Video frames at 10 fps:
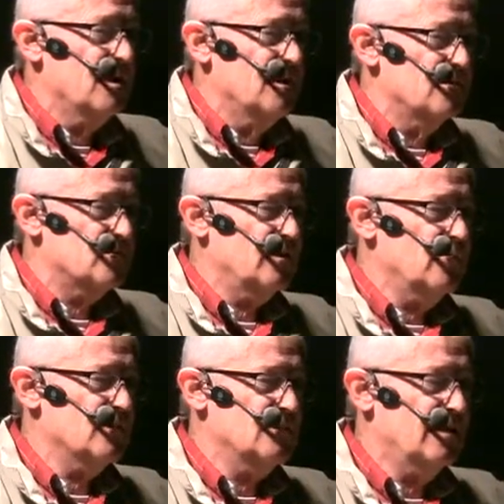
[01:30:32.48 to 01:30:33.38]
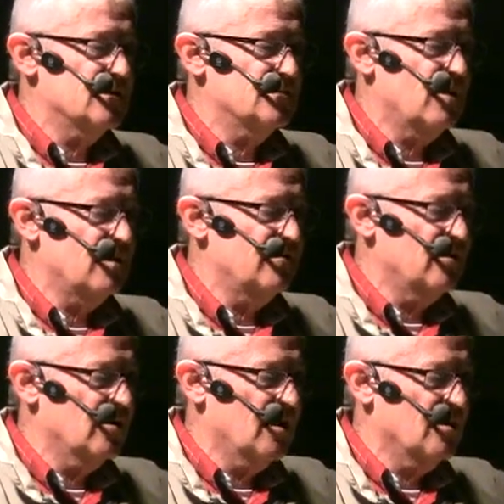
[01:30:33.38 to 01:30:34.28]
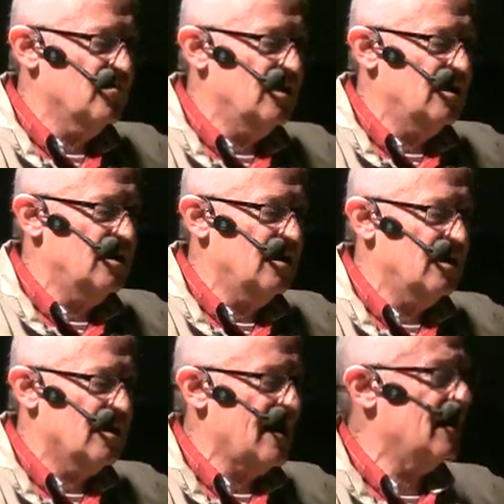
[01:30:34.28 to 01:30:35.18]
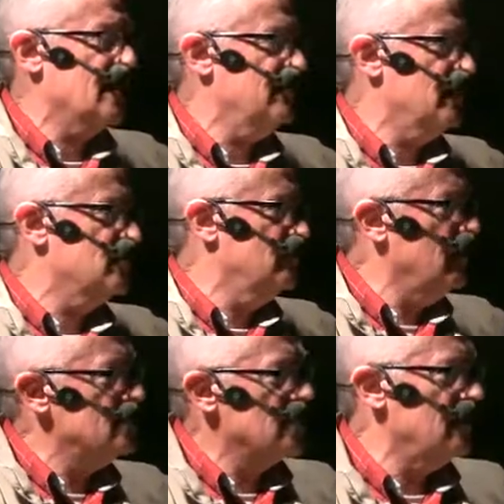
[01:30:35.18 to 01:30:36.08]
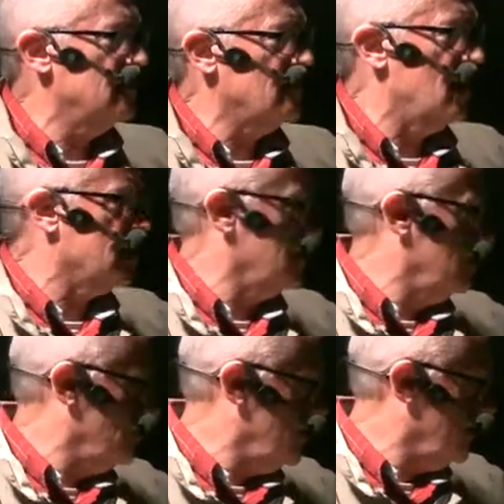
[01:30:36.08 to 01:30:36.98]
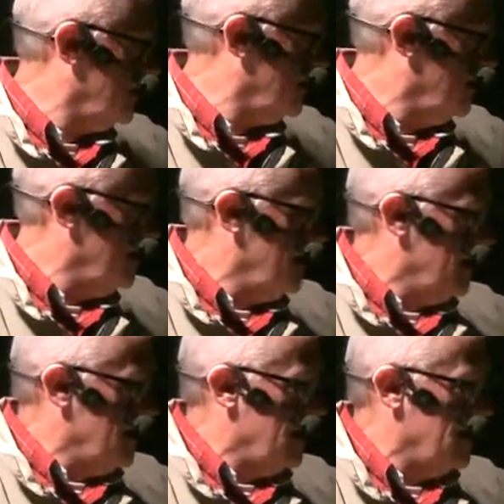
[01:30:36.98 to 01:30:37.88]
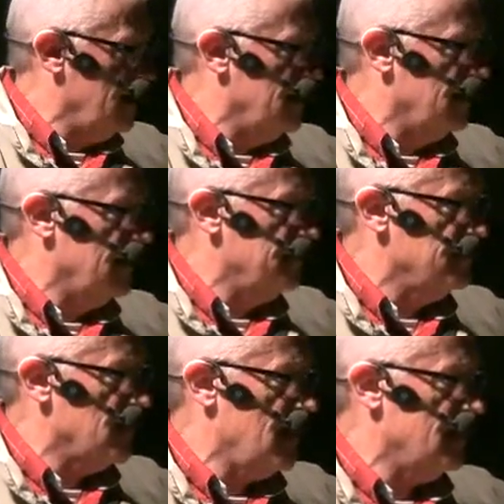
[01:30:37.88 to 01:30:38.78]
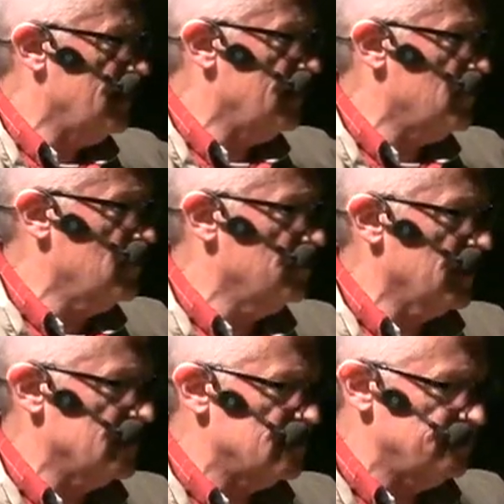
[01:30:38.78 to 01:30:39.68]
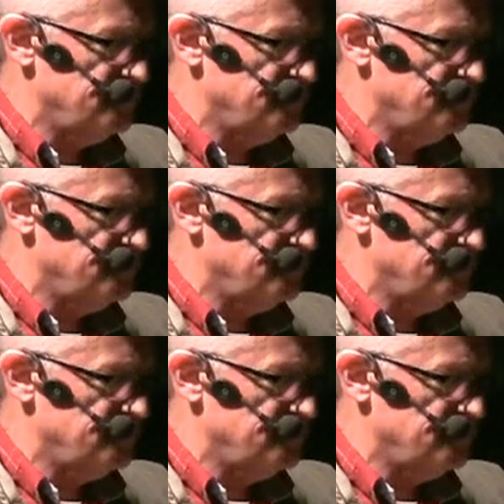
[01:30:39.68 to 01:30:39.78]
So he wasn't in this bar very long when uh, a gal came up to him and they started talking and whatnot. And um, they ended up at her place.